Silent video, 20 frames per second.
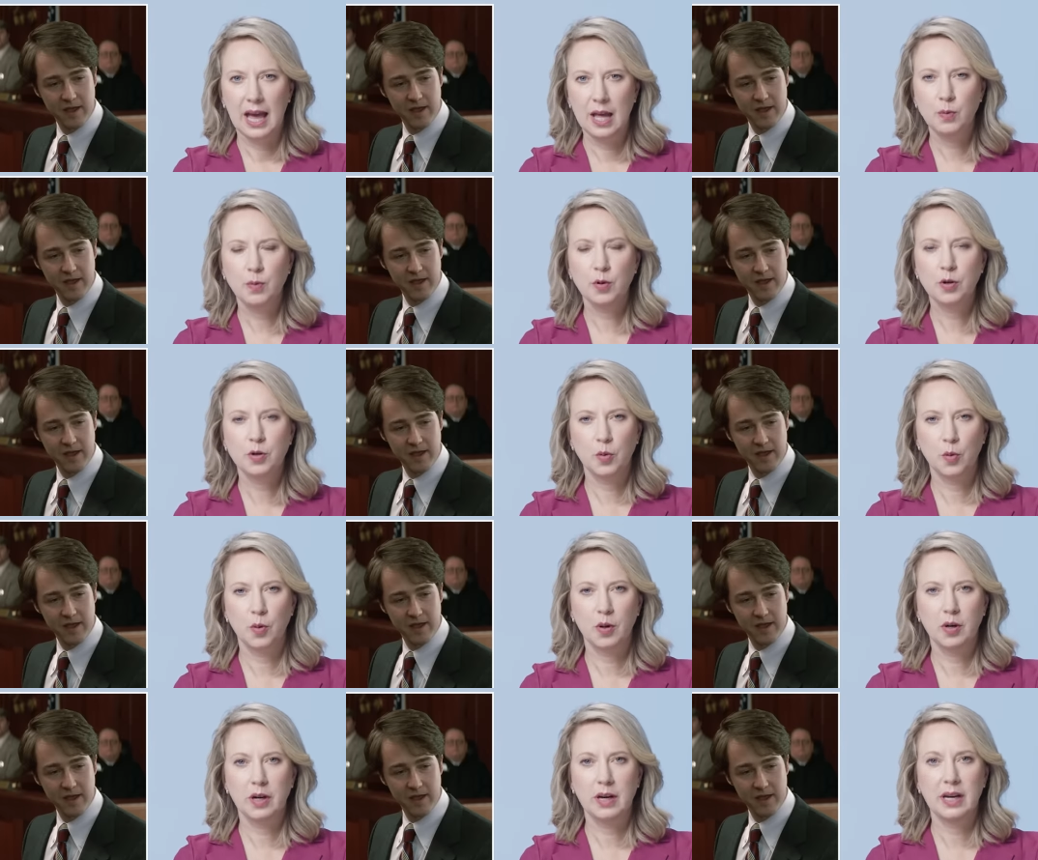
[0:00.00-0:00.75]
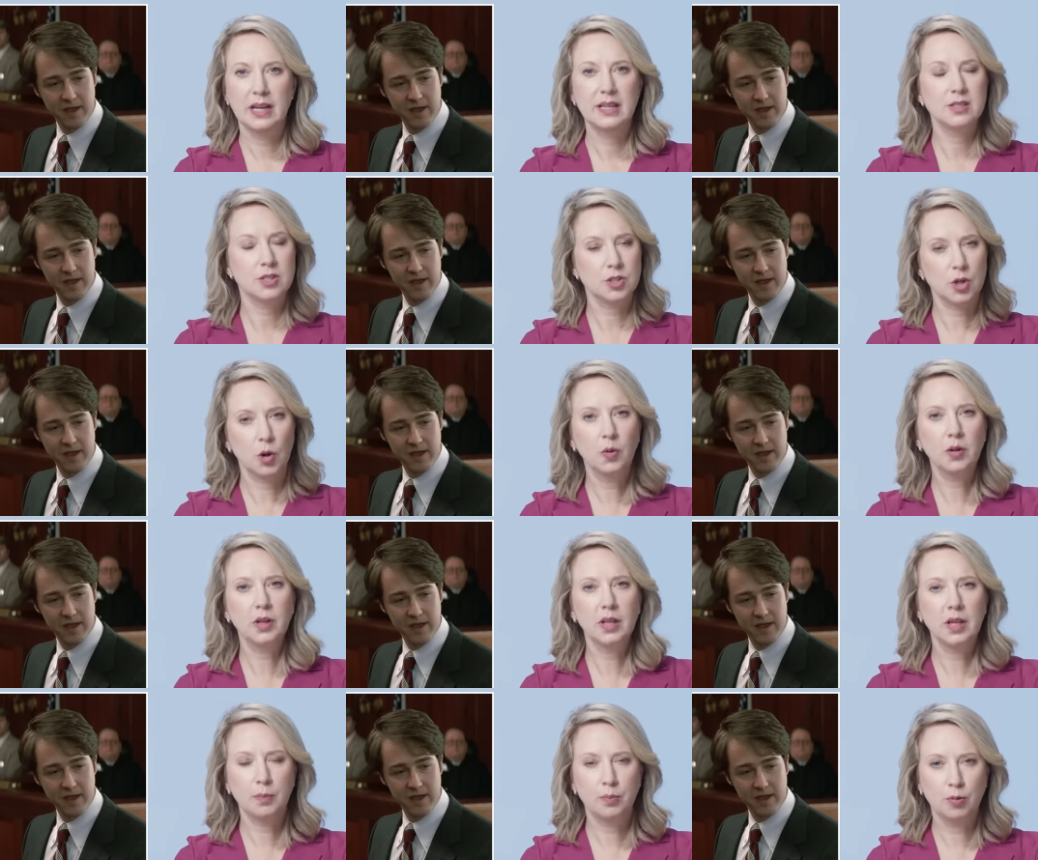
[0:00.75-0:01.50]
Speaker 1: Edward Norton is
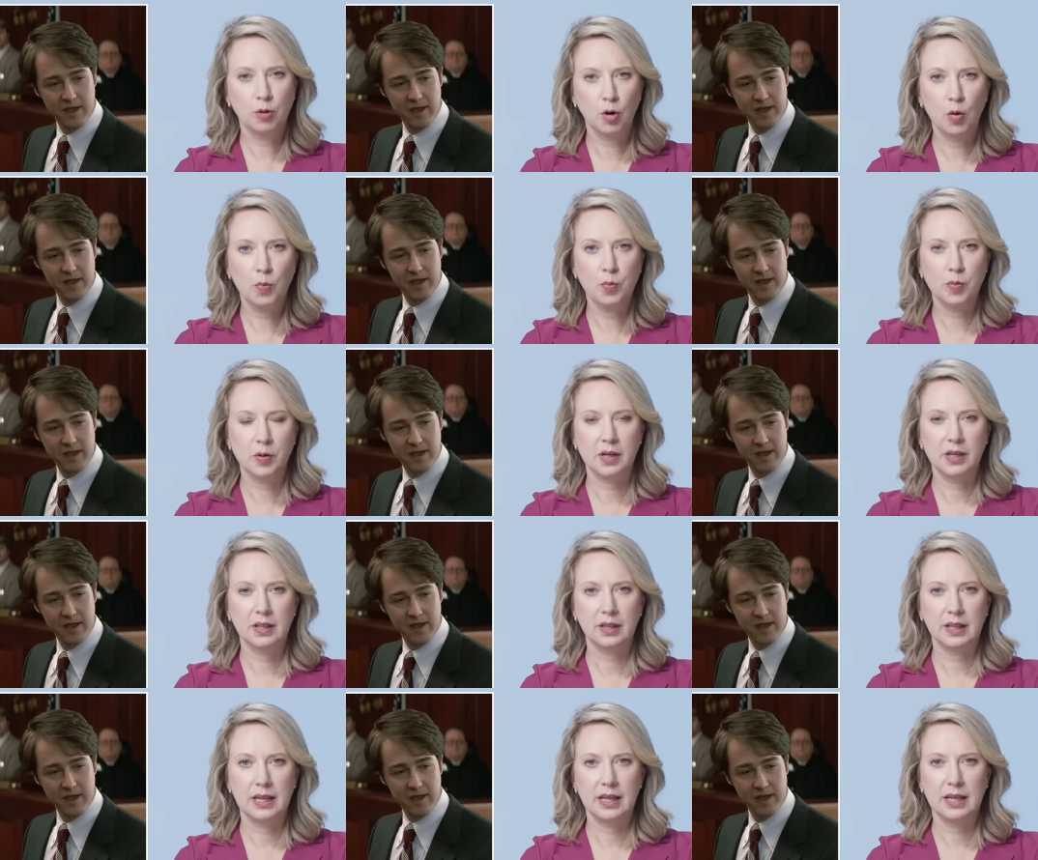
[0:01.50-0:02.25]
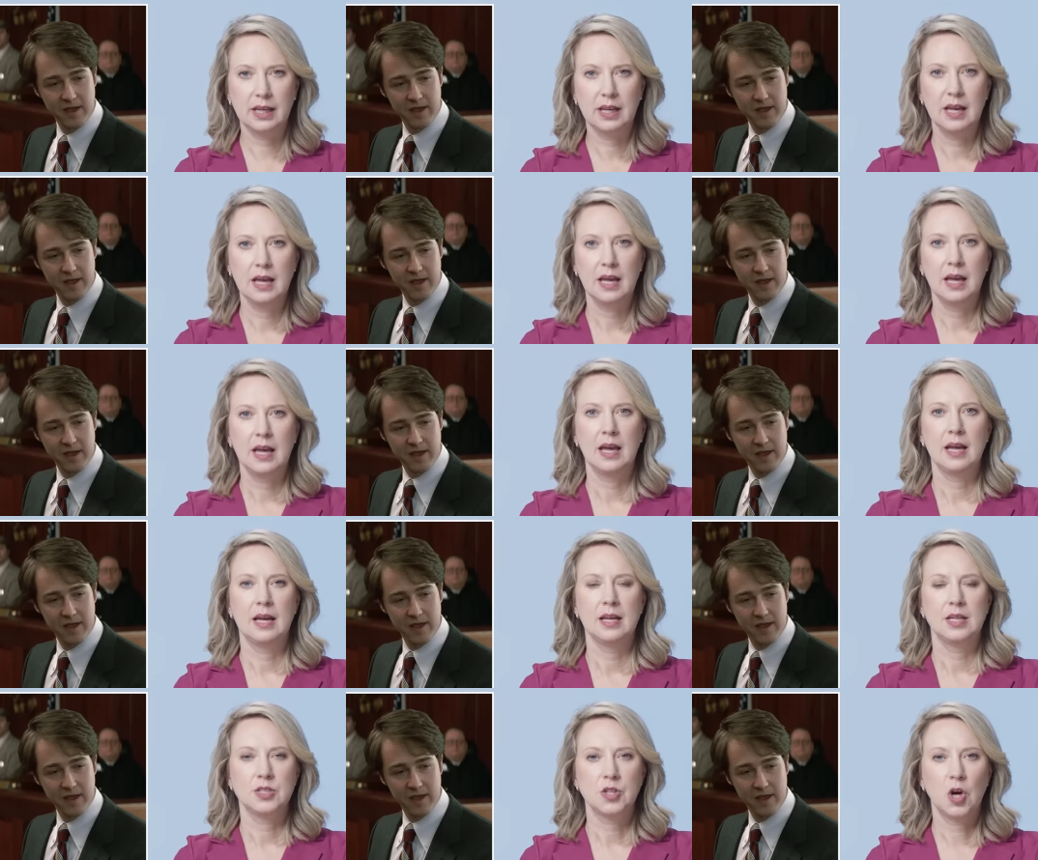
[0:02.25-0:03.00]
totally appropriately
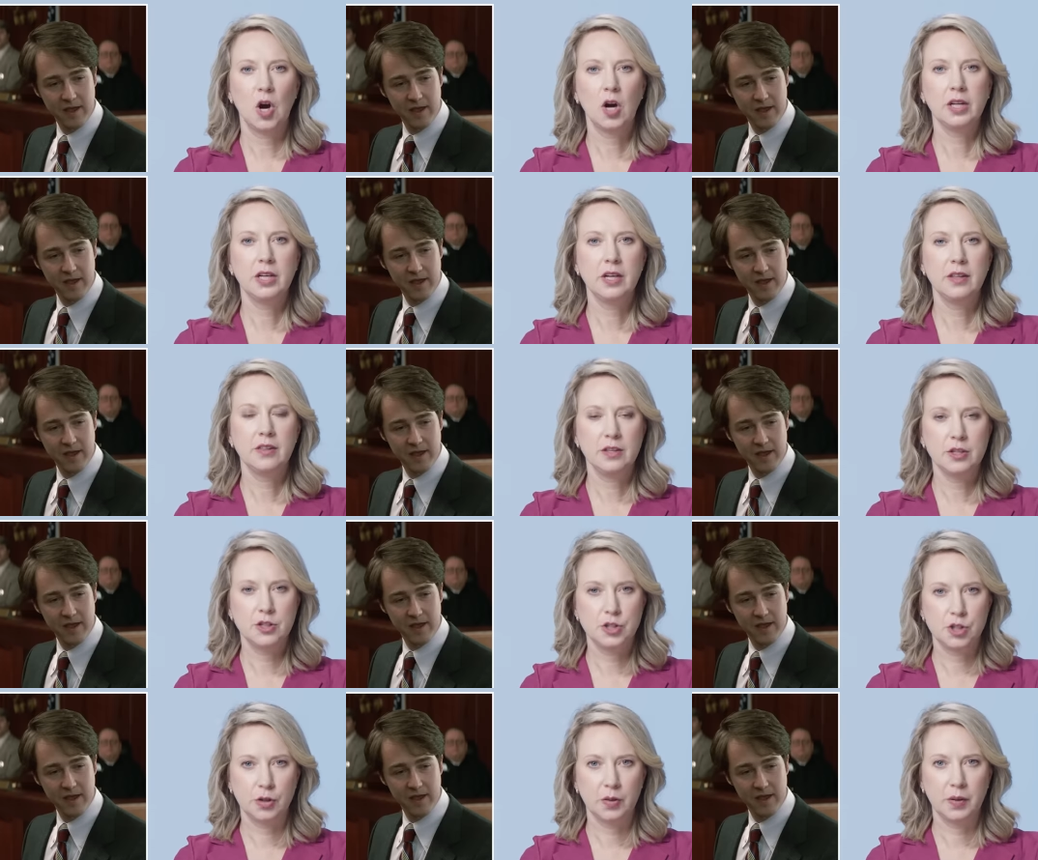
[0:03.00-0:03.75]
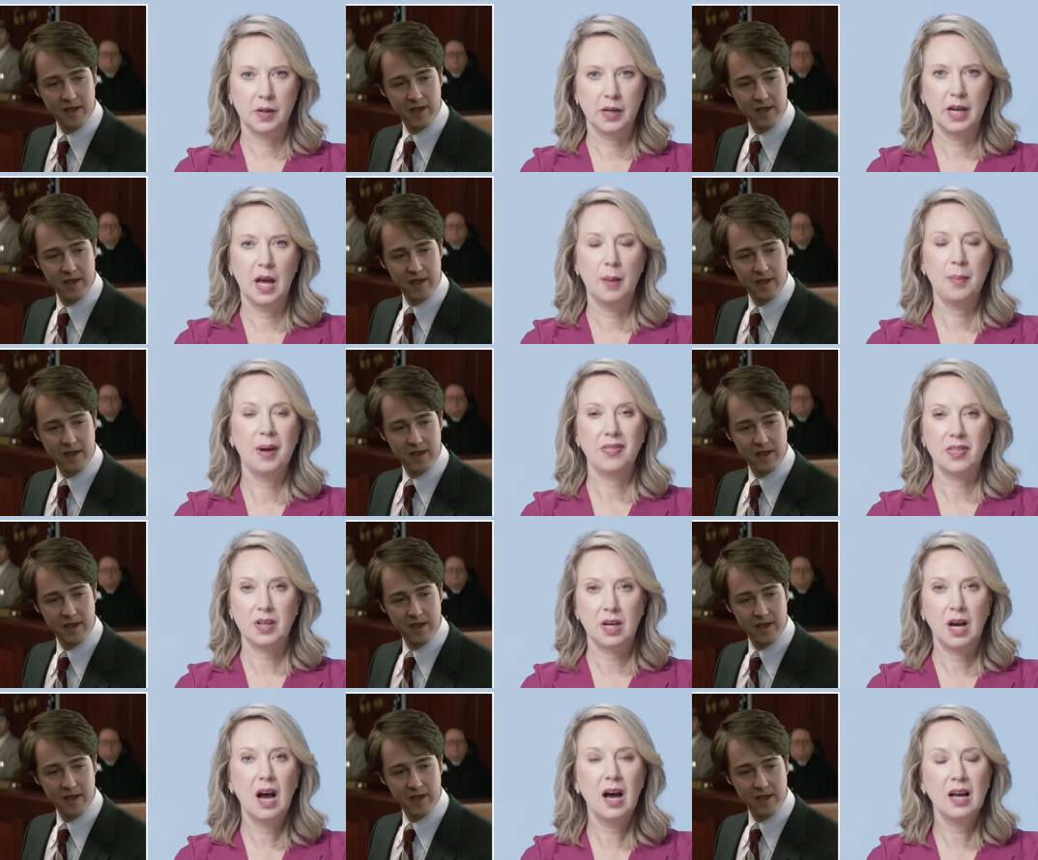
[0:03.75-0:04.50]
talking to the jury about
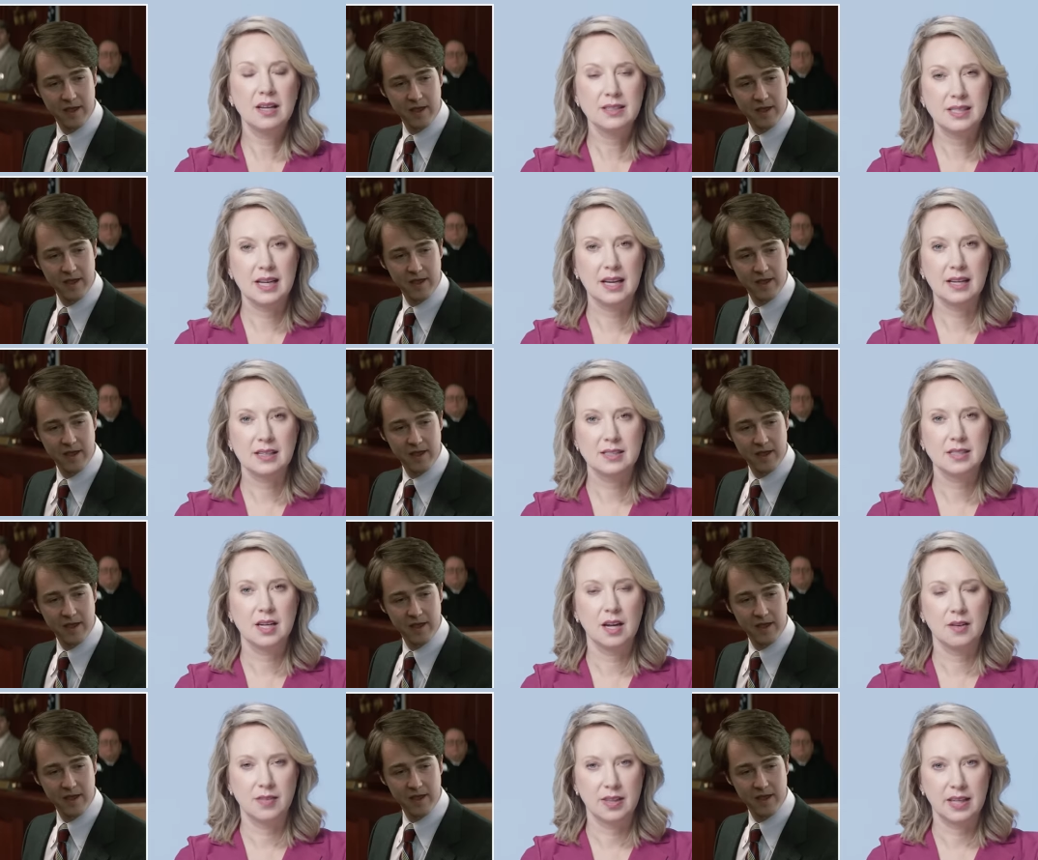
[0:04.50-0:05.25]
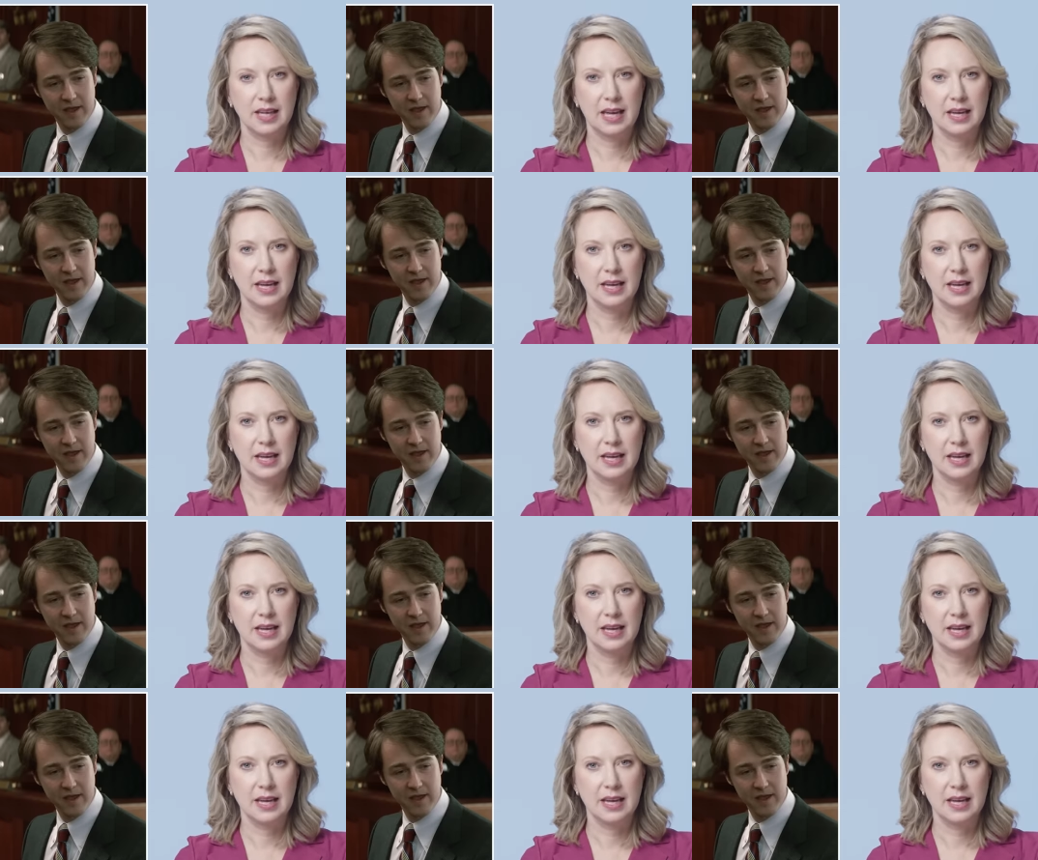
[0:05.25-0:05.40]
the context of the